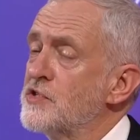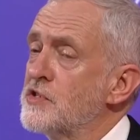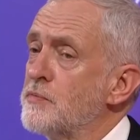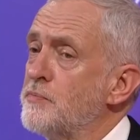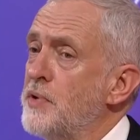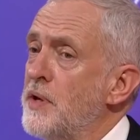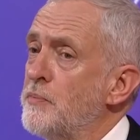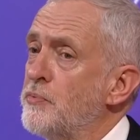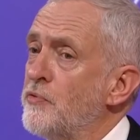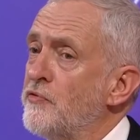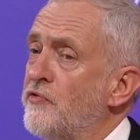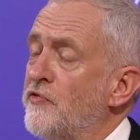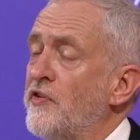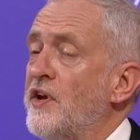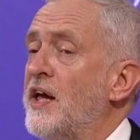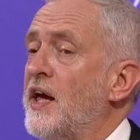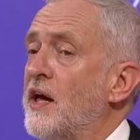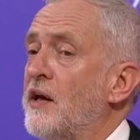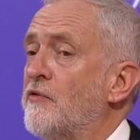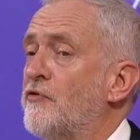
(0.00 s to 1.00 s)
of people
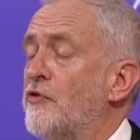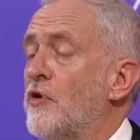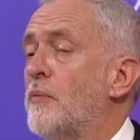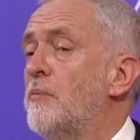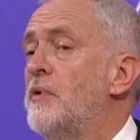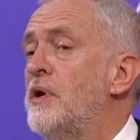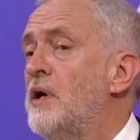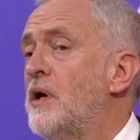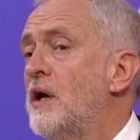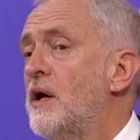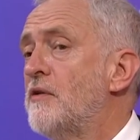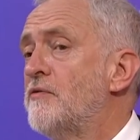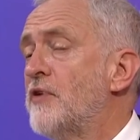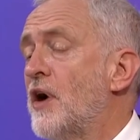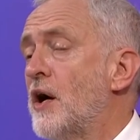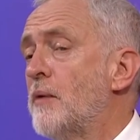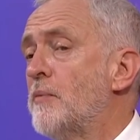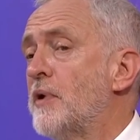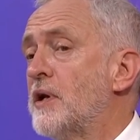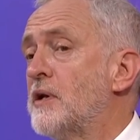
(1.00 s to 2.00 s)
fleeing from
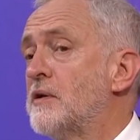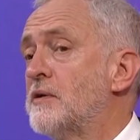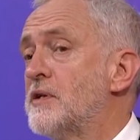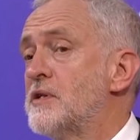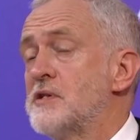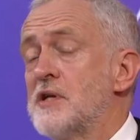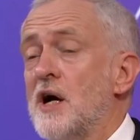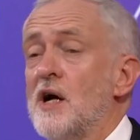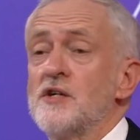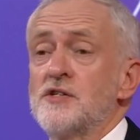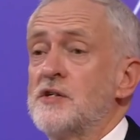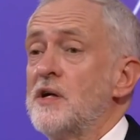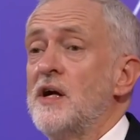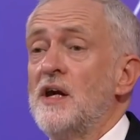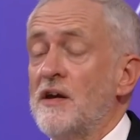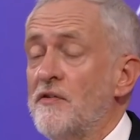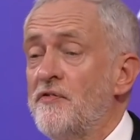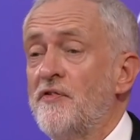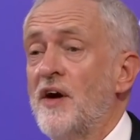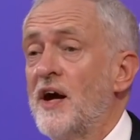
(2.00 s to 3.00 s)
environmental disaster, in
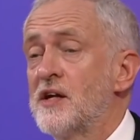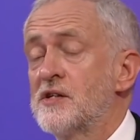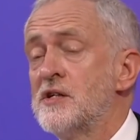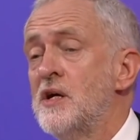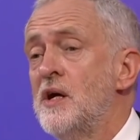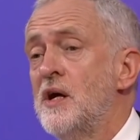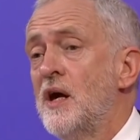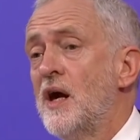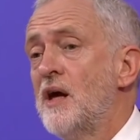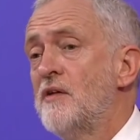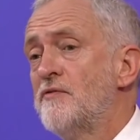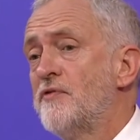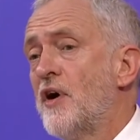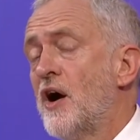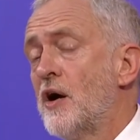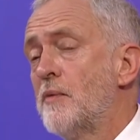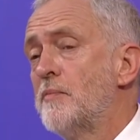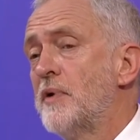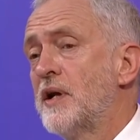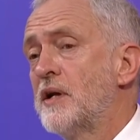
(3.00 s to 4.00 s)
effect,
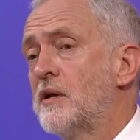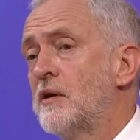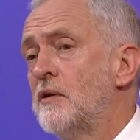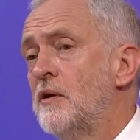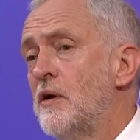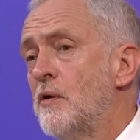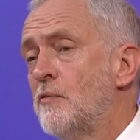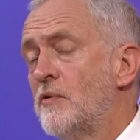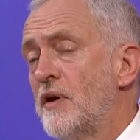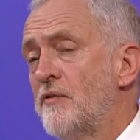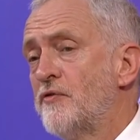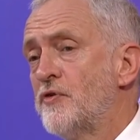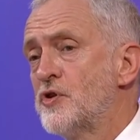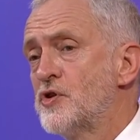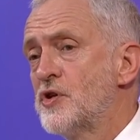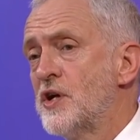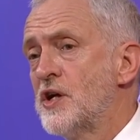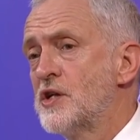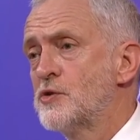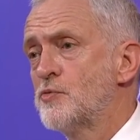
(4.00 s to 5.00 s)
environmental
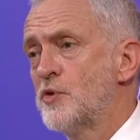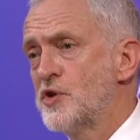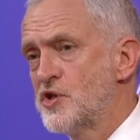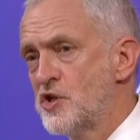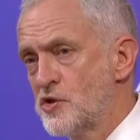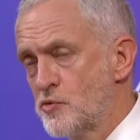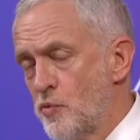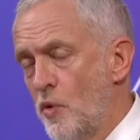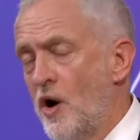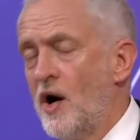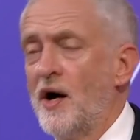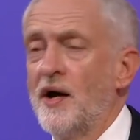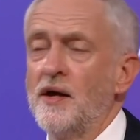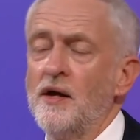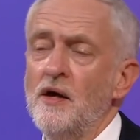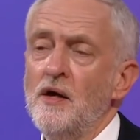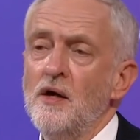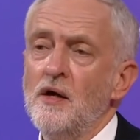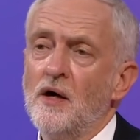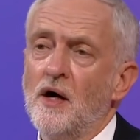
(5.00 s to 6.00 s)
refugees, which is why
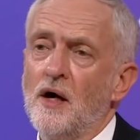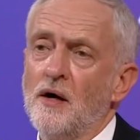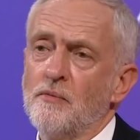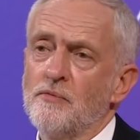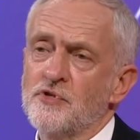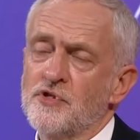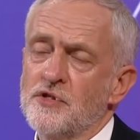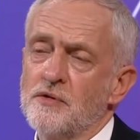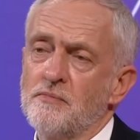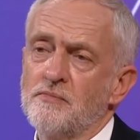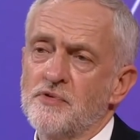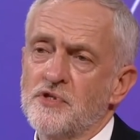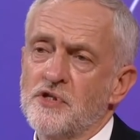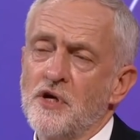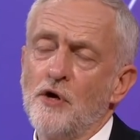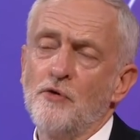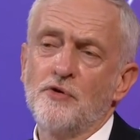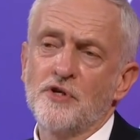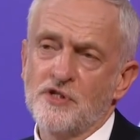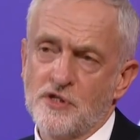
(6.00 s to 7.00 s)
I was
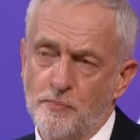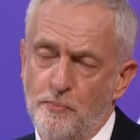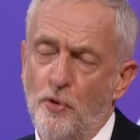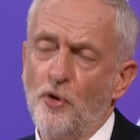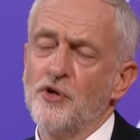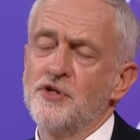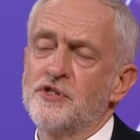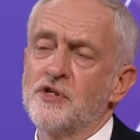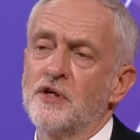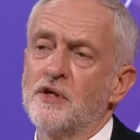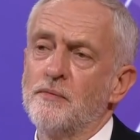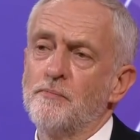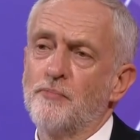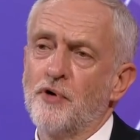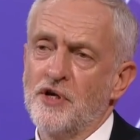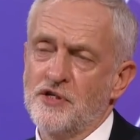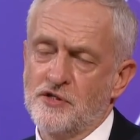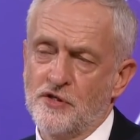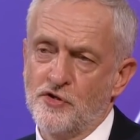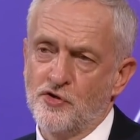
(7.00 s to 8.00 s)
so disappointed in
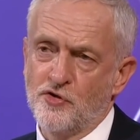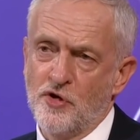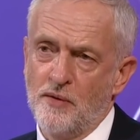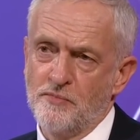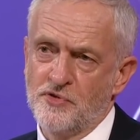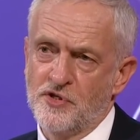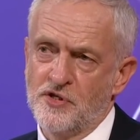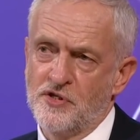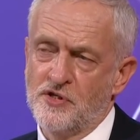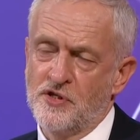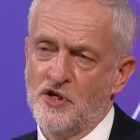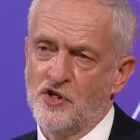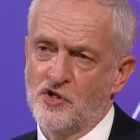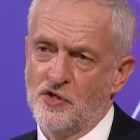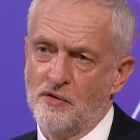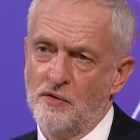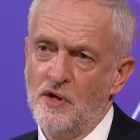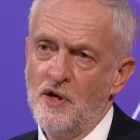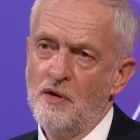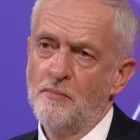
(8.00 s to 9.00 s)
President Trump's
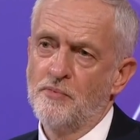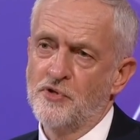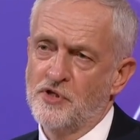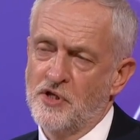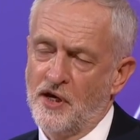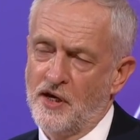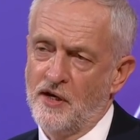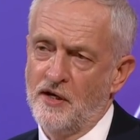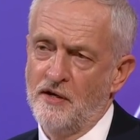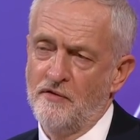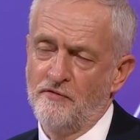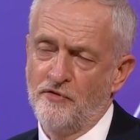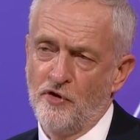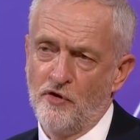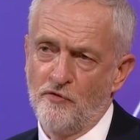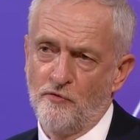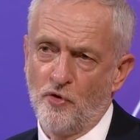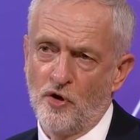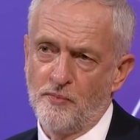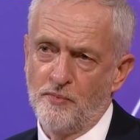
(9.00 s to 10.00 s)
decision, particularly in view
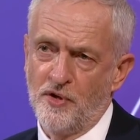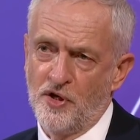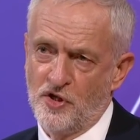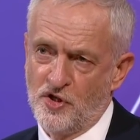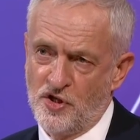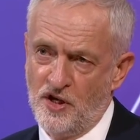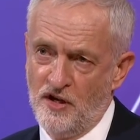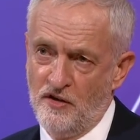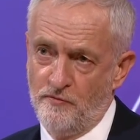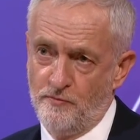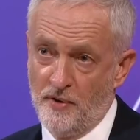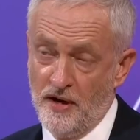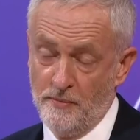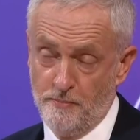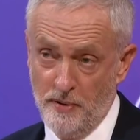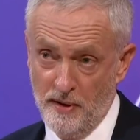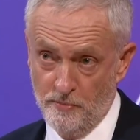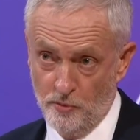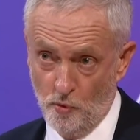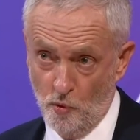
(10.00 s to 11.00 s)
of what had been achieved by
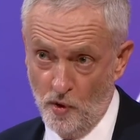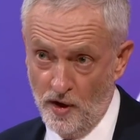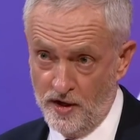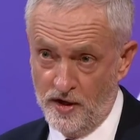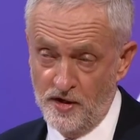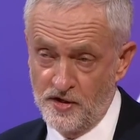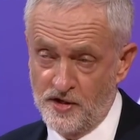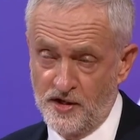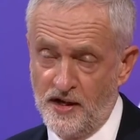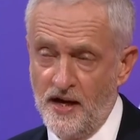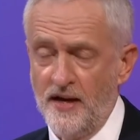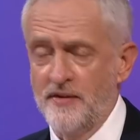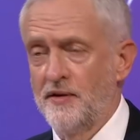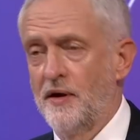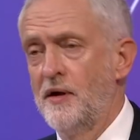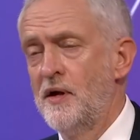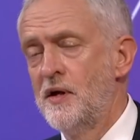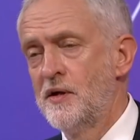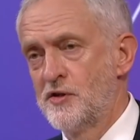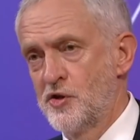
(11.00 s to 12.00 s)
people working together
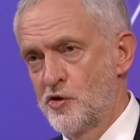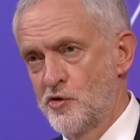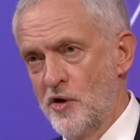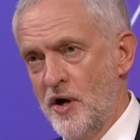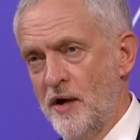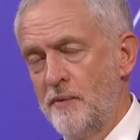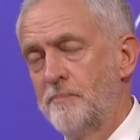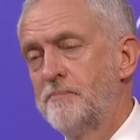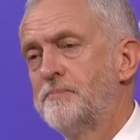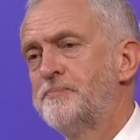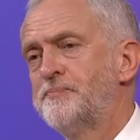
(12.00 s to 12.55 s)
to try and